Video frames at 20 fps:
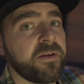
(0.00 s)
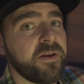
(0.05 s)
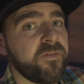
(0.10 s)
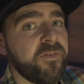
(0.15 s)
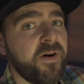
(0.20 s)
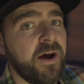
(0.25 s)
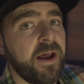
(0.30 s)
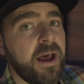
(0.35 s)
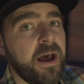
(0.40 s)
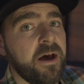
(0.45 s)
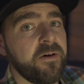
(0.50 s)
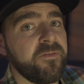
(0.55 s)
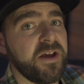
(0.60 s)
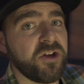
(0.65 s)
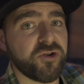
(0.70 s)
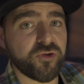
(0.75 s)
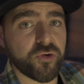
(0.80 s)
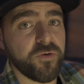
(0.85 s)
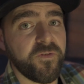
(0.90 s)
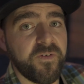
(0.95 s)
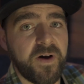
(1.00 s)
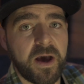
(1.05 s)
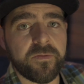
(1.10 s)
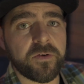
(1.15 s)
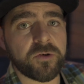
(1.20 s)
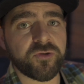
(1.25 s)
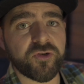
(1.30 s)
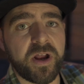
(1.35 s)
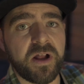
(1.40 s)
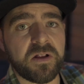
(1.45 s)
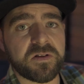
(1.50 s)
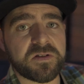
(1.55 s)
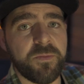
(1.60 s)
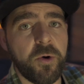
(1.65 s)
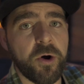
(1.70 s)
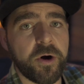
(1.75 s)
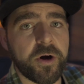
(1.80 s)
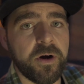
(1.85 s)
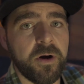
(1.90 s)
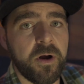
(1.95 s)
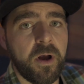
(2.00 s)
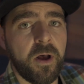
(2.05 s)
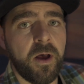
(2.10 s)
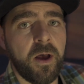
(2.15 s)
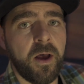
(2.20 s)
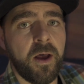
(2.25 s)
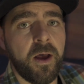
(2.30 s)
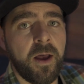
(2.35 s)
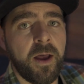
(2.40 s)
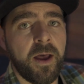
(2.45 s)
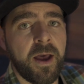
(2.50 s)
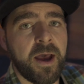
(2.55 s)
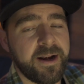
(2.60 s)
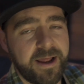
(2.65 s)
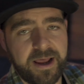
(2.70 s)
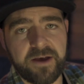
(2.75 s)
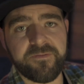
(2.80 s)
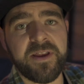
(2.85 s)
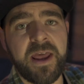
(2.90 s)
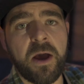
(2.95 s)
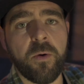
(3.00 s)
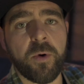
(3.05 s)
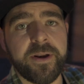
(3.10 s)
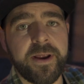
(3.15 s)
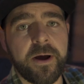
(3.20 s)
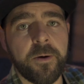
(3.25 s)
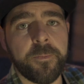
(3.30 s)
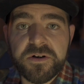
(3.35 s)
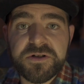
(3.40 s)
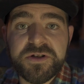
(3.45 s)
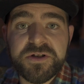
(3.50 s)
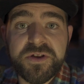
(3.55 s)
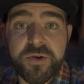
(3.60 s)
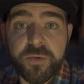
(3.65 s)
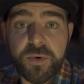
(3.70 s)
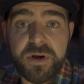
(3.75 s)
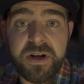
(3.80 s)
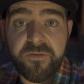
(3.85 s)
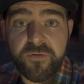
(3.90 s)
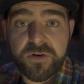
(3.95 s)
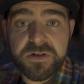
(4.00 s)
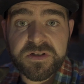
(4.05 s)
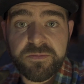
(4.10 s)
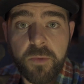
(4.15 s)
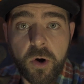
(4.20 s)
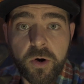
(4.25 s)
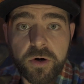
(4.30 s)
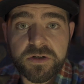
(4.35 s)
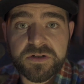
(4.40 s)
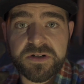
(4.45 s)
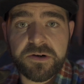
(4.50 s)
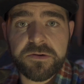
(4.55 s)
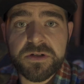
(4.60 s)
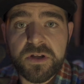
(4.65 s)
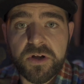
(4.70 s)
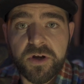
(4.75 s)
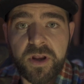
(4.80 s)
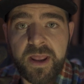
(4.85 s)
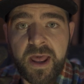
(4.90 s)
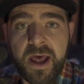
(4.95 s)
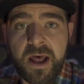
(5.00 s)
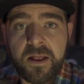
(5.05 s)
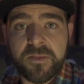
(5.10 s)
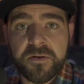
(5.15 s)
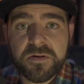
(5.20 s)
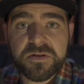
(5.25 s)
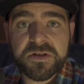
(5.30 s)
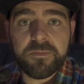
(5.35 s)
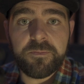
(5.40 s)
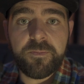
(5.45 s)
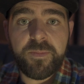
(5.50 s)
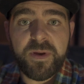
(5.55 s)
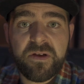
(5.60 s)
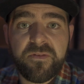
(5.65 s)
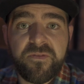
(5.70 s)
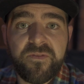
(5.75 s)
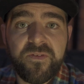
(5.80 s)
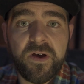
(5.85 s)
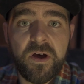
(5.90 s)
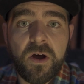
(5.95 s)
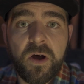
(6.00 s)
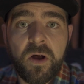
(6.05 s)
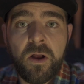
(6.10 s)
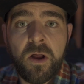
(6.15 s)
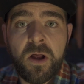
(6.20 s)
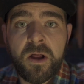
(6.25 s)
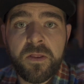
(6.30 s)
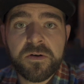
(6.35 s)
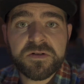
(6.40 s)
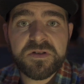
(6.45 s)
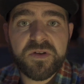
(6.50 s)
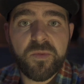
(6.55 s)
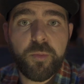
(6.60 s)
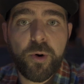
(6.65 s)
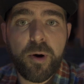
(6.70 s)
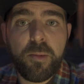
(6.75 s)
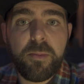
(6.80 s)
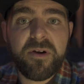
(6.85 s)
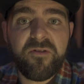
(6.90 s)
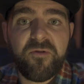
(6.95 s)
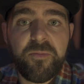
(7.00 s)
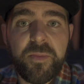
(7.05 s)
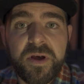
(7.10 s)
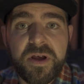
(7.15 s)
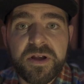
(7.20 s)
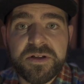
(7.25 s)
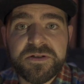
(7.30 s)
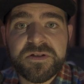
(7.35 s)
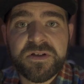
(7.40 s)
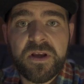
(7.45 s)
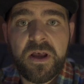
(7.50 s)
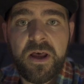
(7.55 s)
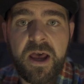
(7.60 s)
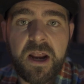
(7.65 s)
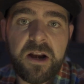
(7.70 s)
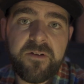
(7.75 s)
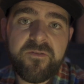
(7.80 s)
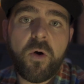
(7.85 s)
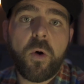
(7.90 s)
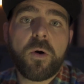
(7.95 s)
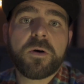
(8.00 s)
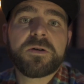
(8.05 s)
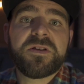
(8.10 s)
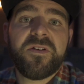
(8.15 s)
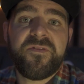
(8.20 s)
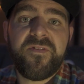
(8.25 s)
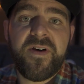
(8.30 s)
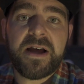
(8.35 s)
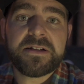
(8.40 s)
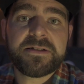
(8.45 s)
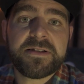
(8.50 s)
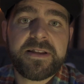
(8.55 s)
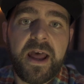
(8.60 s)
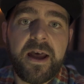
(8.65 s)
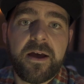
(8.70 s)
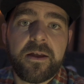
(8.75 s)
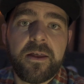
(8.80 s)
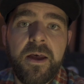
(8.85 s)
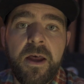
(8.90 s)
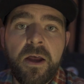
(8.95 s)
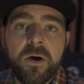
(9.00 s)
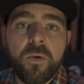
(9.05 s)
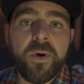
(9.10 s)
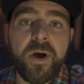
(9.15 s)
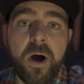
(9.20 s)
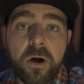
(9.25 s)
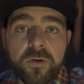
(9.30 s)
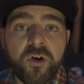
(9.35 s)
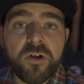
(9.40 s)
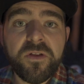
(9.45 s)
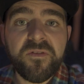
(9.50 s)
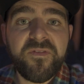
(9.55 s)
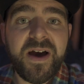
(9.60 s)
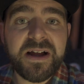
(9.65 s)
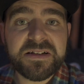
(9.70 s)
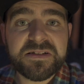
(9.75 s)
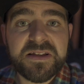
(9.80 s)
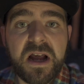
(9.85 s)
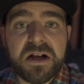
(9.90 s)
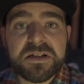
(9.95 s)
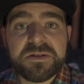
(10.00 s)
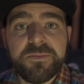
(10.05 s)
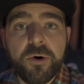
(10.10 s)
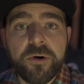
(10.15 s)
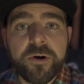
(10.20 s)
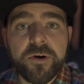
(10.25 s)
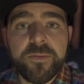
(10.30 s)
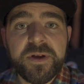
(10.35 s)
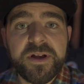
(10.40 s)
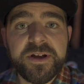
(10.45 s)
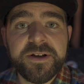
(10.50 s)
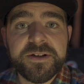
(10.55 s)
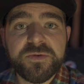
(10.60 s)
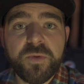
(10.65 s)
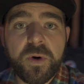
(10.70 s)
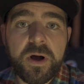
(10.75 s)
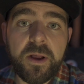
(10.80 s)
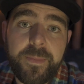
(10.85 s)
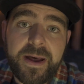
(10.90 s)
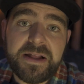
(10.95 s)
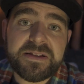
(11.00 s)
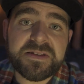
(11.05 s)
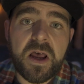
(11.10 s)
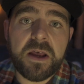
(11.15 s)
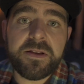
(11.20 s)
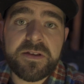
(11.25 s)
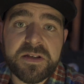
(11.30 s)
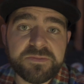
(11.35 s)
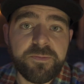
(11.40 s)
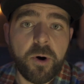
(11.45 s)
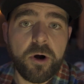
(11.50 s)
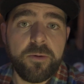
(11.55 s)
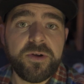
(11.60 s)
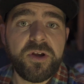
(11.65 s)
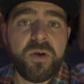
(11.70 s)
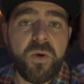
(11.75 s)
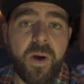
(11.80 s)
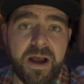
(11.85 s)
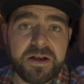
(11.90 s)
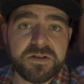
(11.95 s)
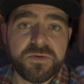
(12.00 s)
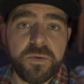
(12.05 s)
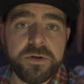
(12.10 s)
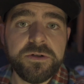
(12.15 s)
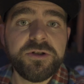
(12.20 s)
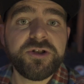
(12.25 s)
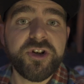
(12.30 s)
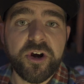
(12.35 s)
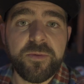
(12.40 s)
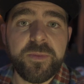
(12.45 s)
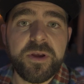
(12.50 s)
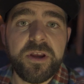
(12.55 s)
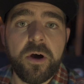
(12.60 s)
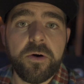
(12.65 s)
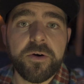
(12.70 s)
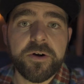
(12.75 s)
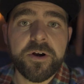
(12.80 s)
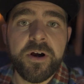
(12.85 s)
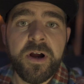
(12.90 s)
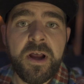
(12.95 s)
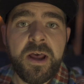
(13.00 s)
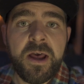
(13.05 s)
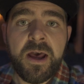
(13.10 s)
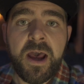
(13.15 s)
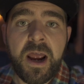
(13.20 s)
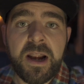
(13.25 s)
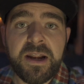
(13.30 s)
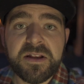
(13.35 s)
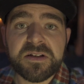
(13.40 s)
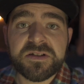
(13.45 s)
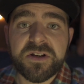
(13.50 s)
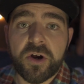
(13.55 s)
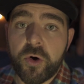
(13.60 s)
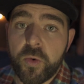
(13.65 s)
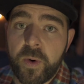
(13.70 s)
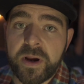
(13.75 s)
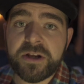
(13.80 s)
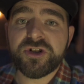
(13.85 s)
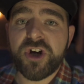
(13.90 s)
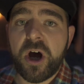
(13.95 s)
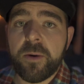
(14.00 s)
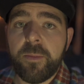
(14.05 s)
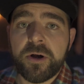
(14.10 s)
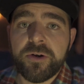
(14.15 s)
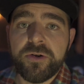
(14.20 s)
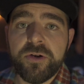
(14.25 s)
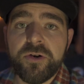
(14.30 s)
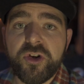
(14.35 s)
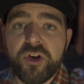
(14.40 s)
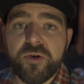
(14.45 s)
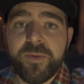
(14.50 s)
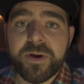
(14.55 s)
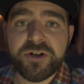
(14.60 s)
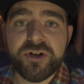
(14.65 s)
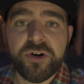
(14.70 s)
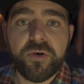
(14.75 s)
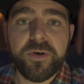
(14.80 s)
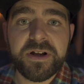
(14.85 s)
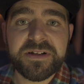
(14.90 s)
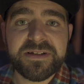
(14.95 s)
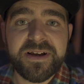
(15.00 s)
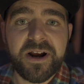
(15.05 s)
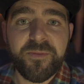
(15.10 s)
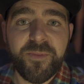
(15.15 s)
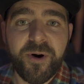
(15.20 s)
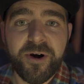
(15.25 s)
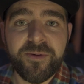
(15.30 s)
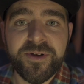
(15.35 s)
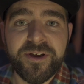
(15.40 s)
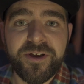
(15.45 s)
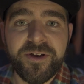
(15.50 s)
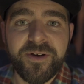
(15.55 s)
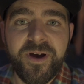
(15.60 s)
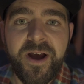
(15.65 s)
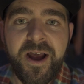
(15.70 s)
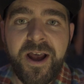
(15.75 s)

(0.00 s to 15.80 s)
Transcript: if I have a true 500-gallon smoker, and I have to get one now. There's 3 different smokers I was looking at. There's the Big Fill, there's the Primitive Pits, and of course the Fat Stack. We all know the Fat Stack smoker because, well, Mad Scientist BBQ has one, Jeremy Yoder, and he does a great job on YouTube at showing us how to barbecue.